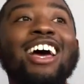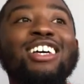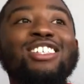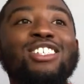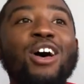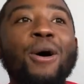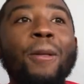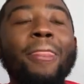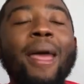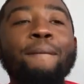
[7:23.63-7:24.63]

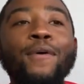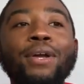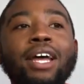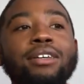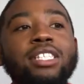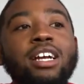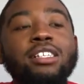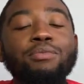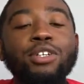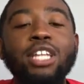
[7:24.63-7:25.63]
So I'm going downstairs.
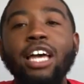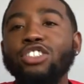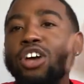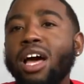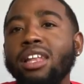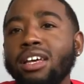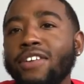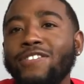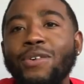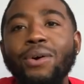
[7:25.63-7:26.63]
I'm we like trying to look
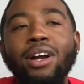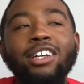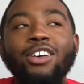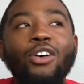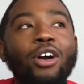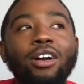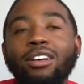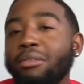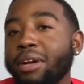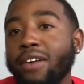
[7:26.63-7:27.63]
for the car
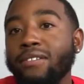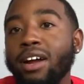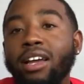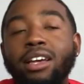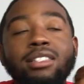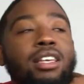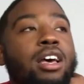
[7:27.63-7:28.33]
or whatever, I guess.